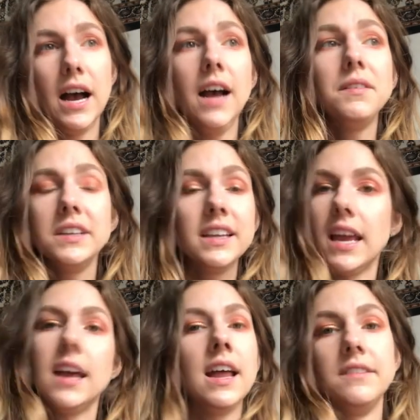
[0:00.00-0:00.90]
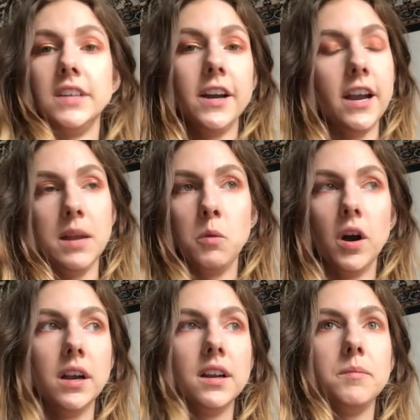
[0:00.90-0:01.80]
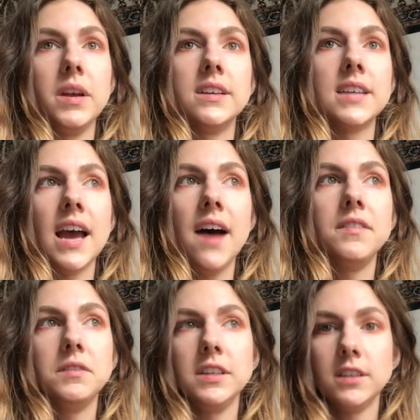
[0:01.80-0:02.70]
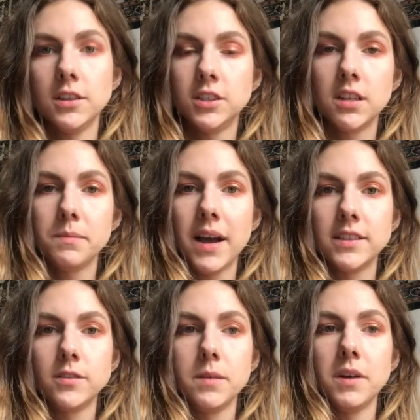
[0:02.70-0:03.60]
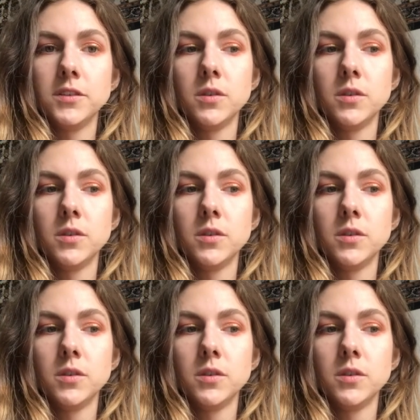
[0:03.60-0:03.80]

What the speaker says: I really can't have dairy anymore because I haven't really touched it the past 3 months.